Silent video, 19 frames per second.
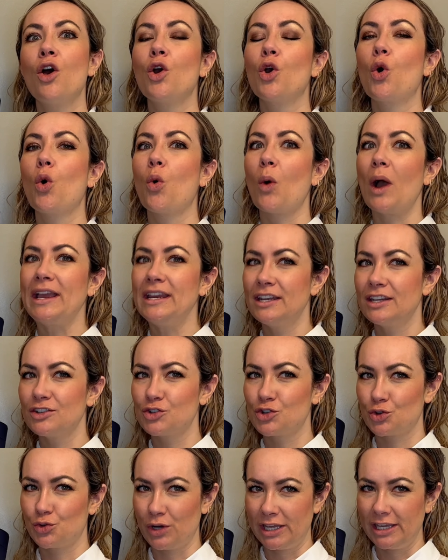quite
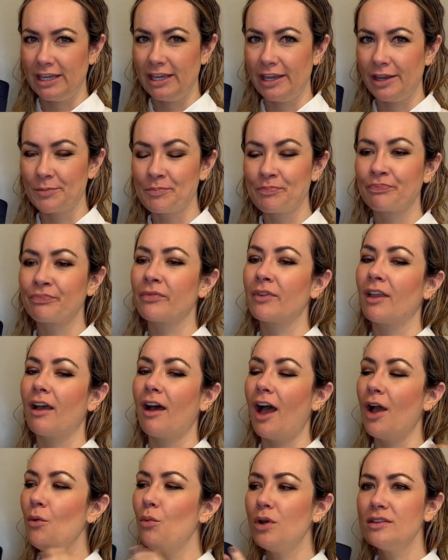tricky.
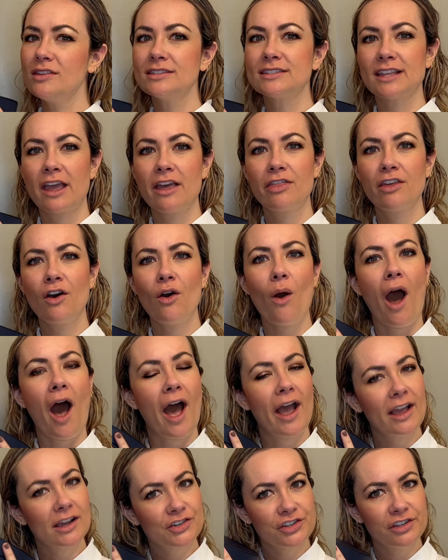I will say though, I
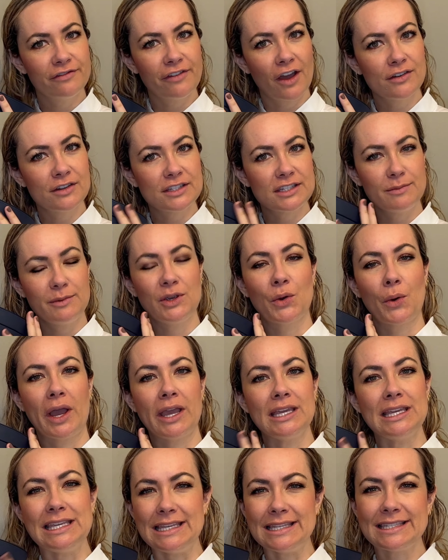actually found it to be
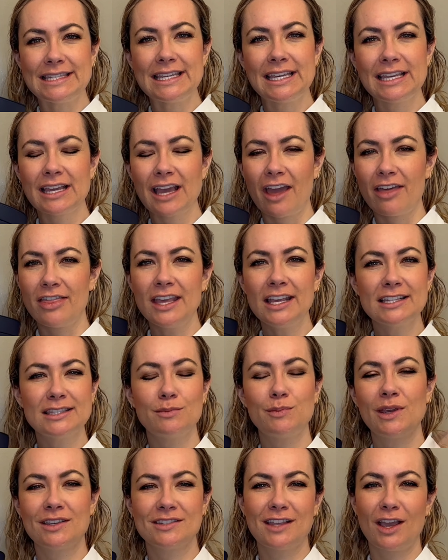quite easy. I think it's
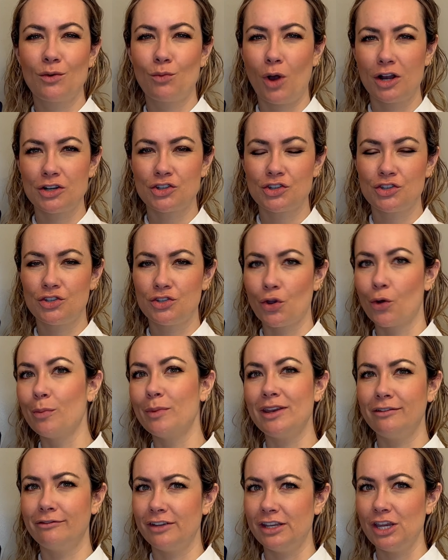because I'd watched so
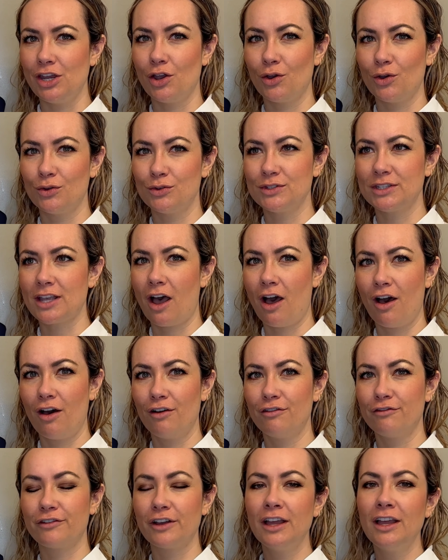many videos
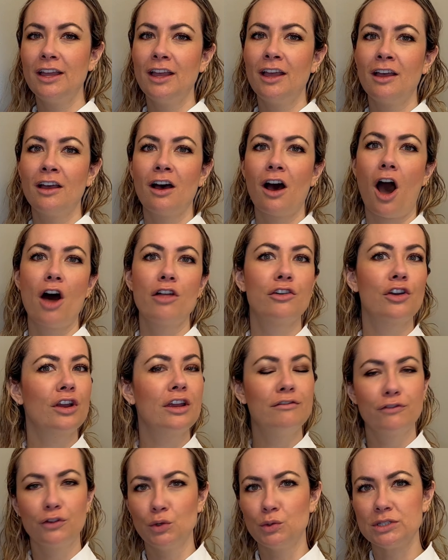of other
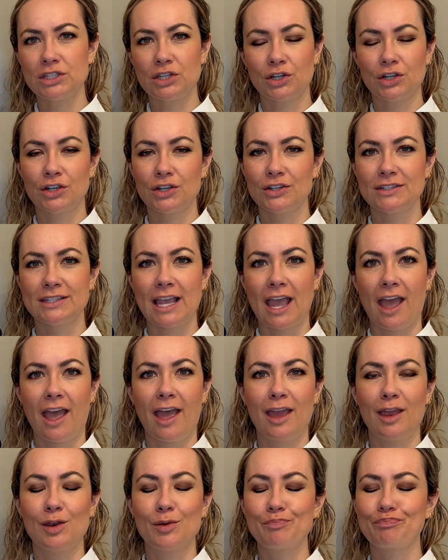influencers
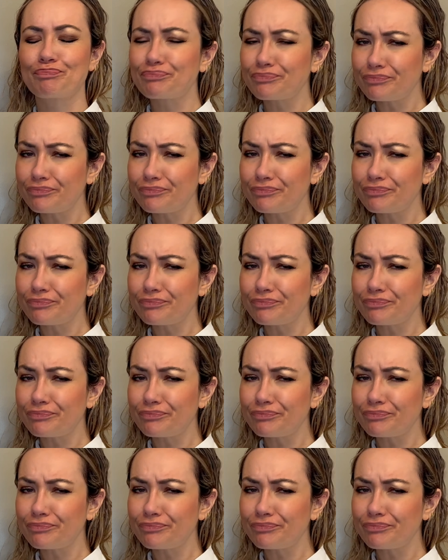and